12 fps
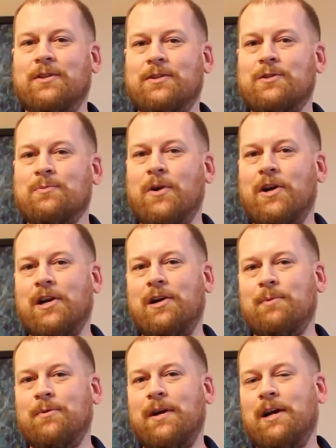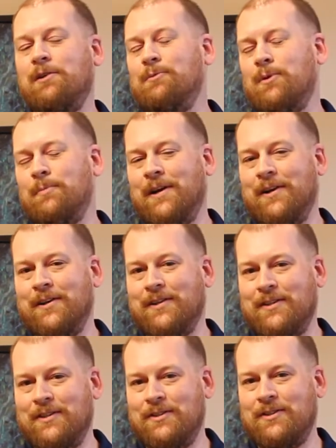that's sprung up around
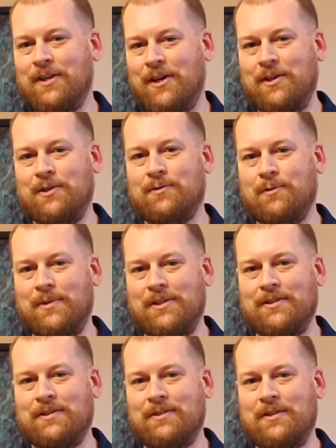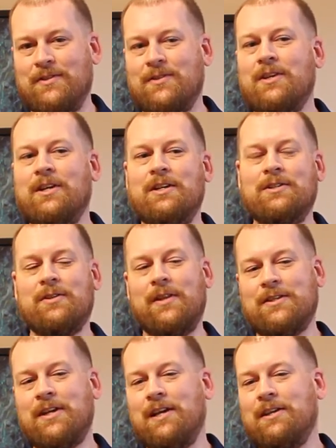preparing these studies for businesses. So
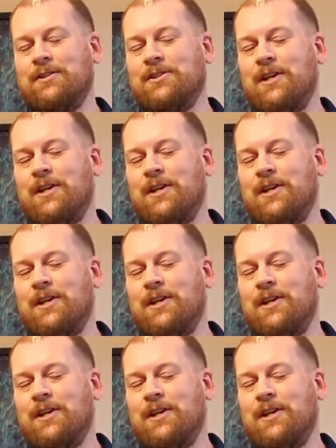that's kind of the